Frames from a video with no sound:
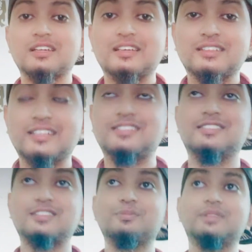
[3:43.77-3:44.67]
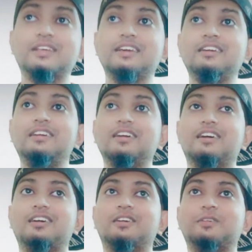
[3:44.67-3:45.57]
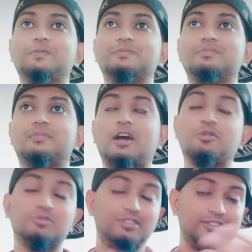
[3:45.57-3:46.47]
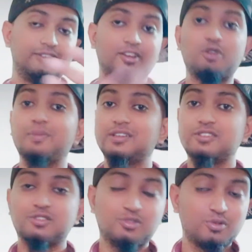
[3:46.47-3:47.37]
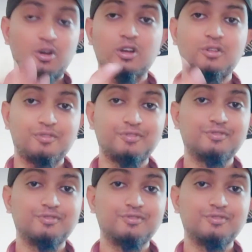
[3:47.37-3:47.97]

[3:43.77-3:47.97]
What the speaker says: that's something I would recommend to all of